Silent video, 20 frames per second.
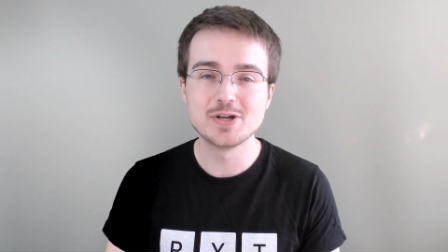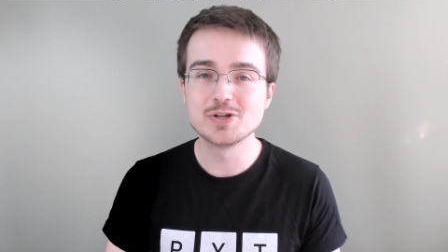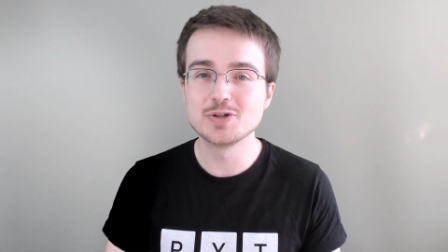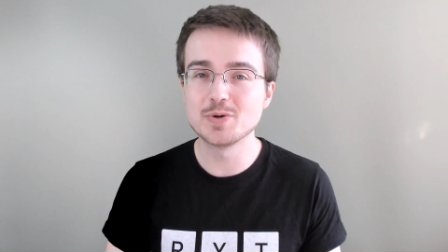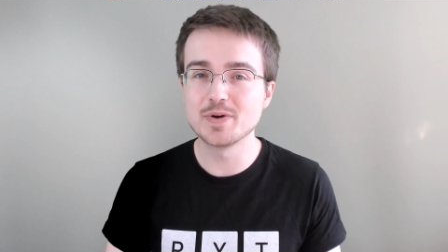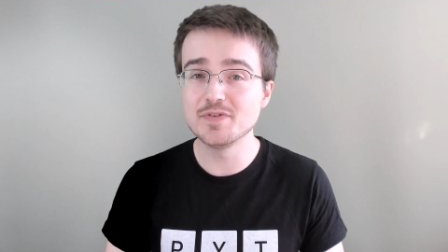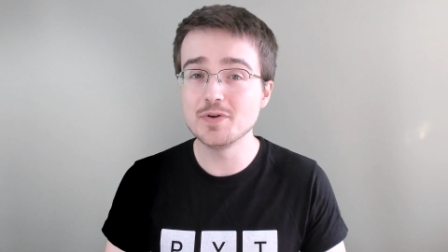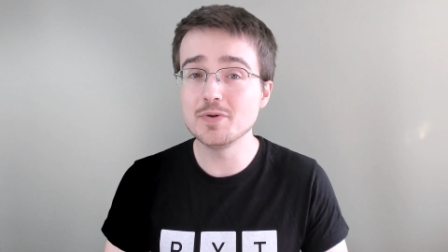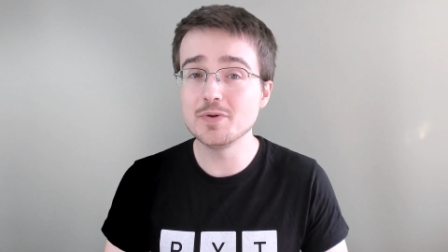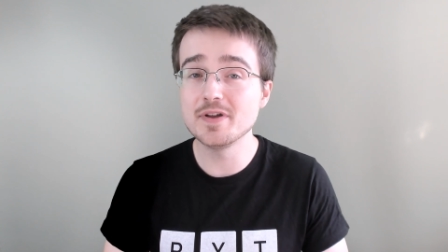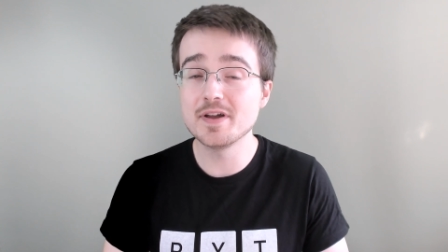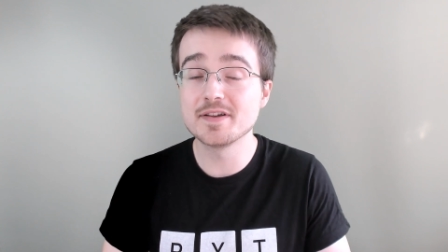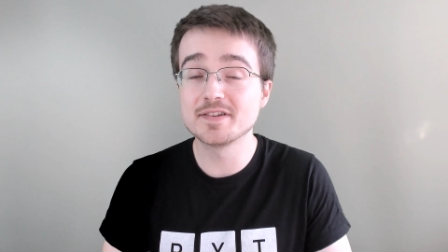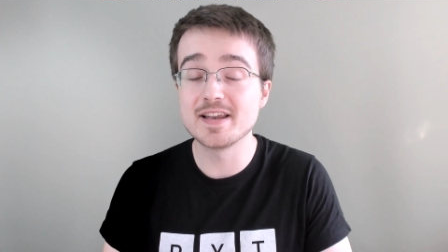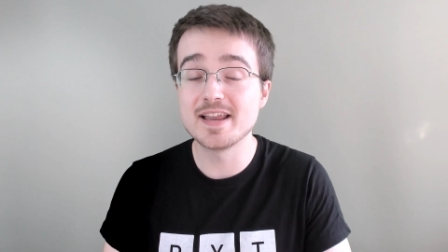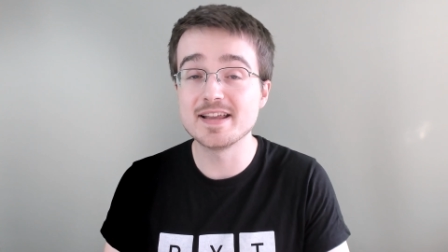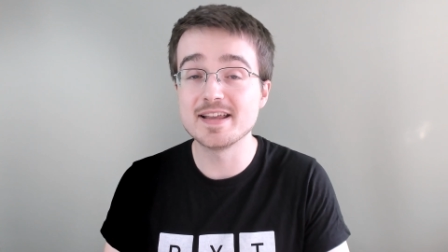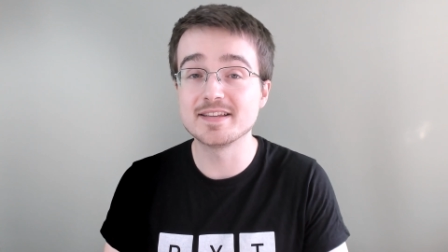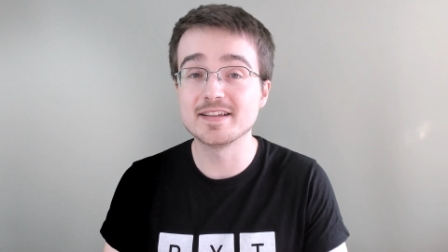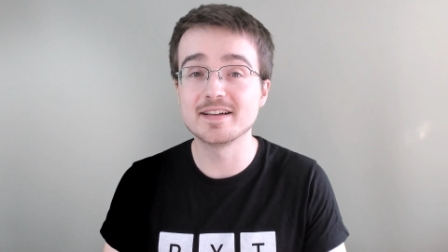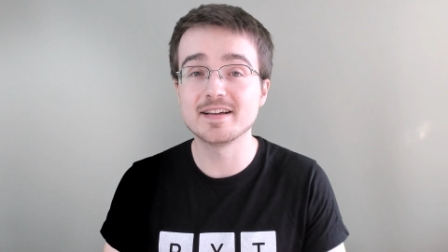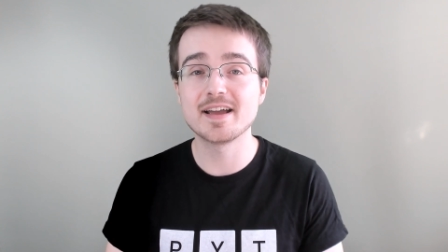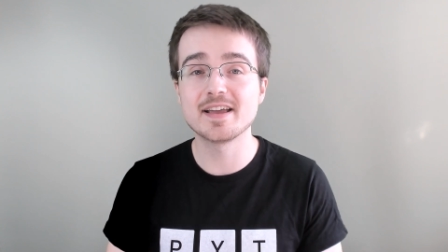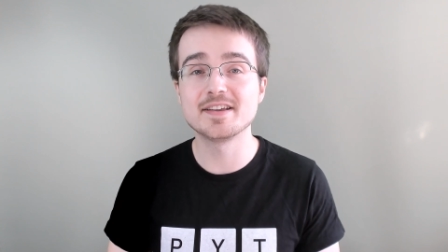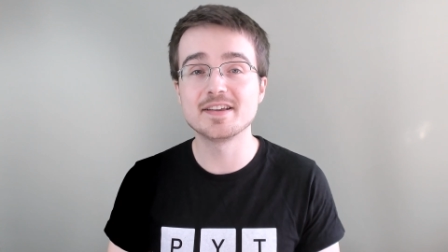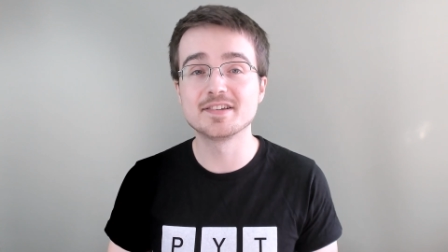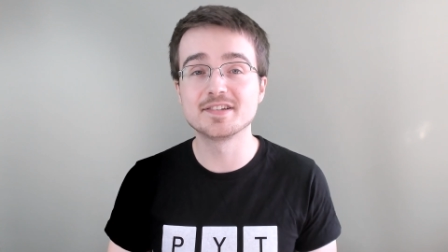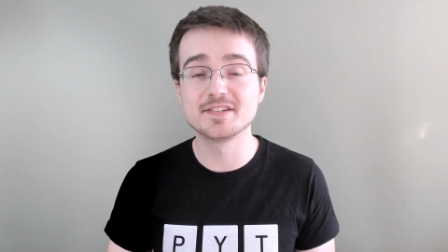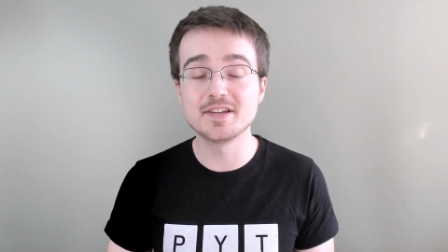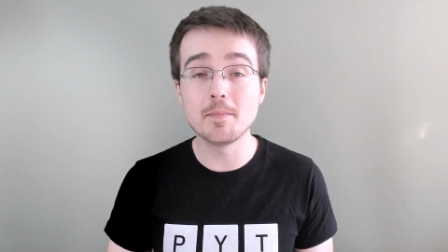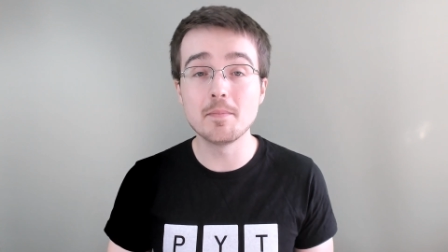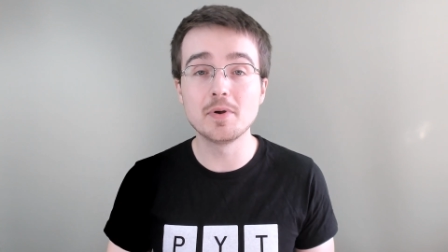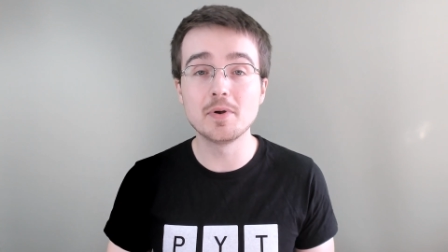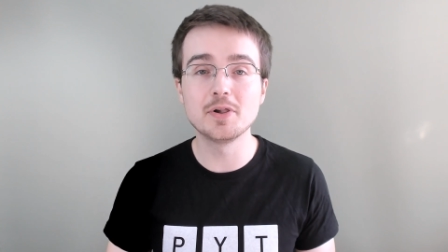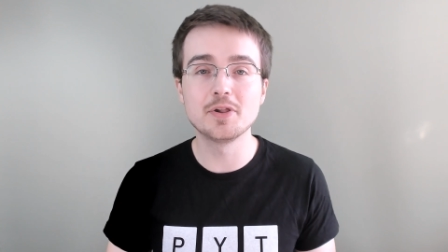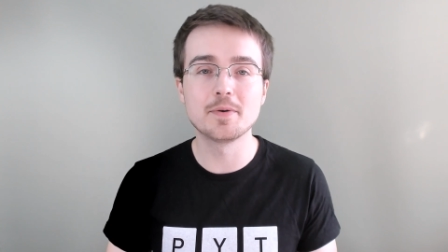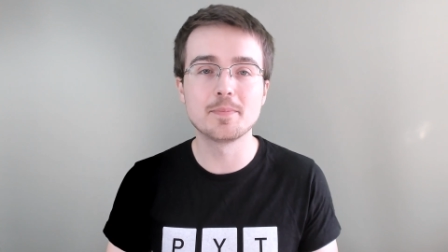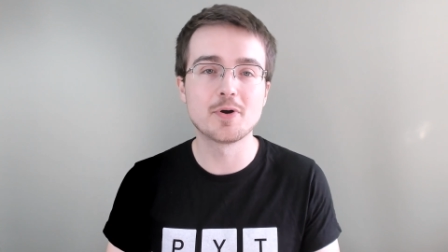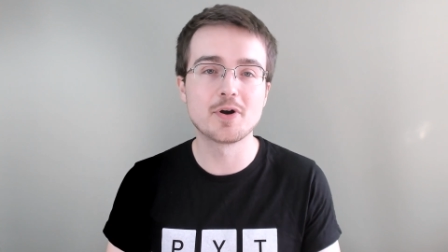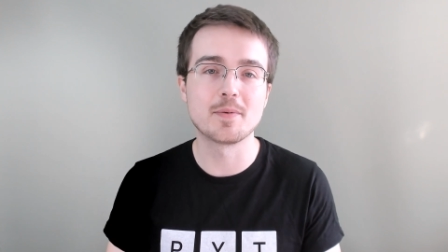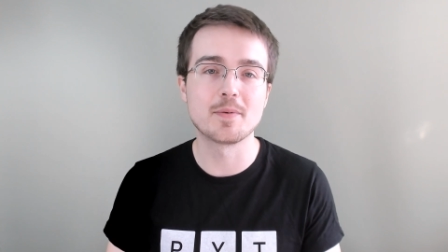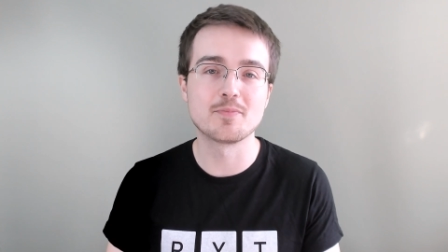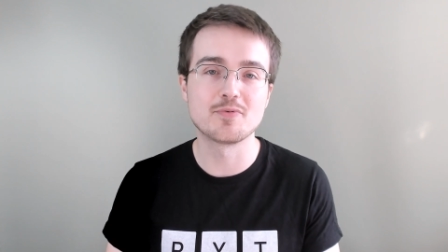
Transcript: So a few years later, I stumbled upon a